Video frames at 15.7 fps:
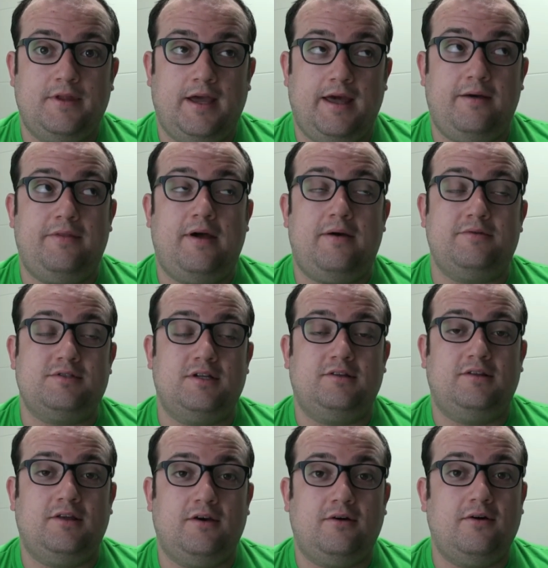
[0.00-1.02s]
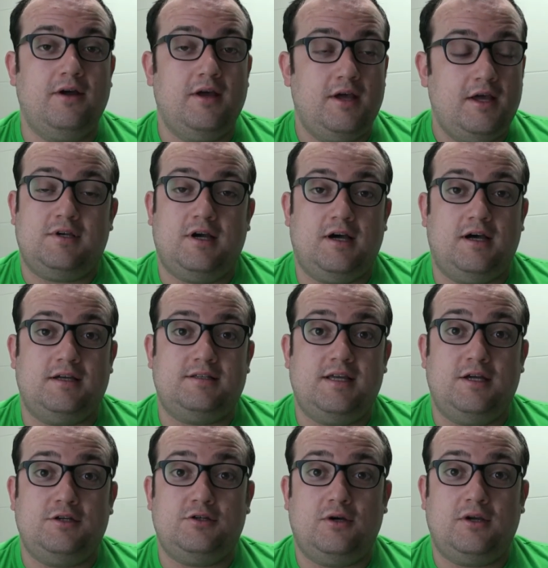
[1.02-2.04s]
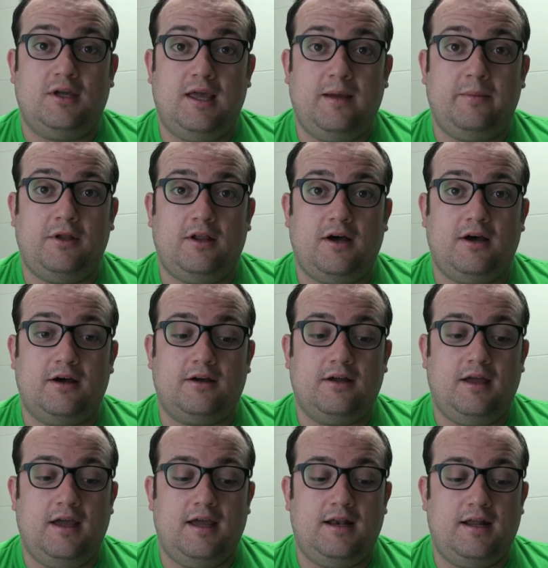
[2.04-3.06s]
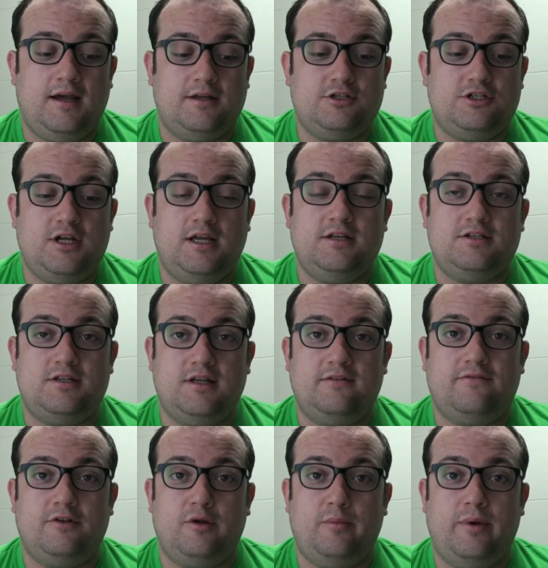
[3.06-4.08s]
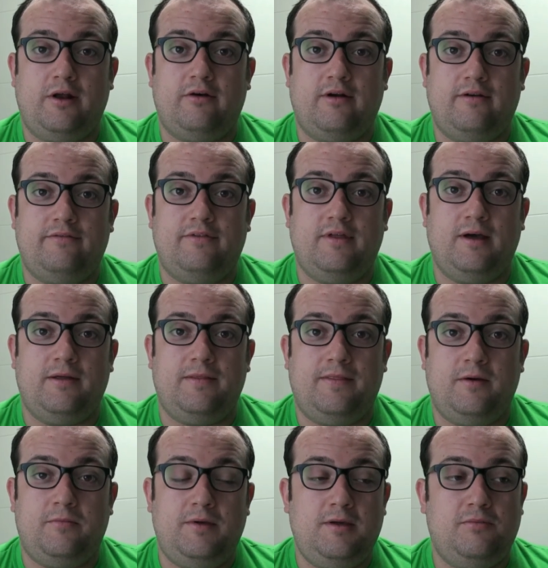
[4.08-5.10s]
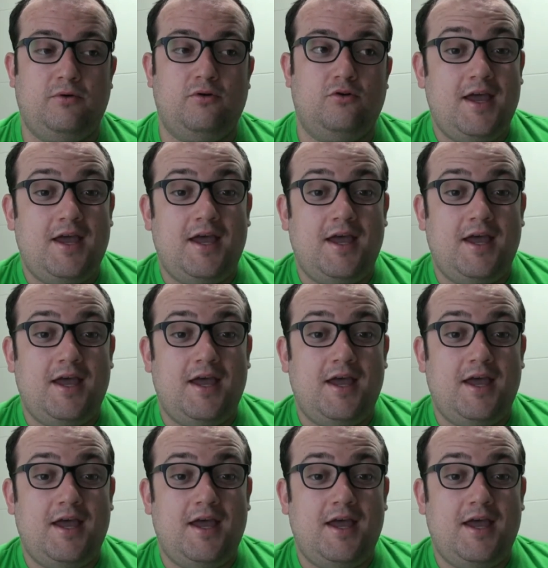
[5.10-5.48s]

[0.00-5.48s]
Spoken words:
That was until Sejong came along and changed it for the better of the people.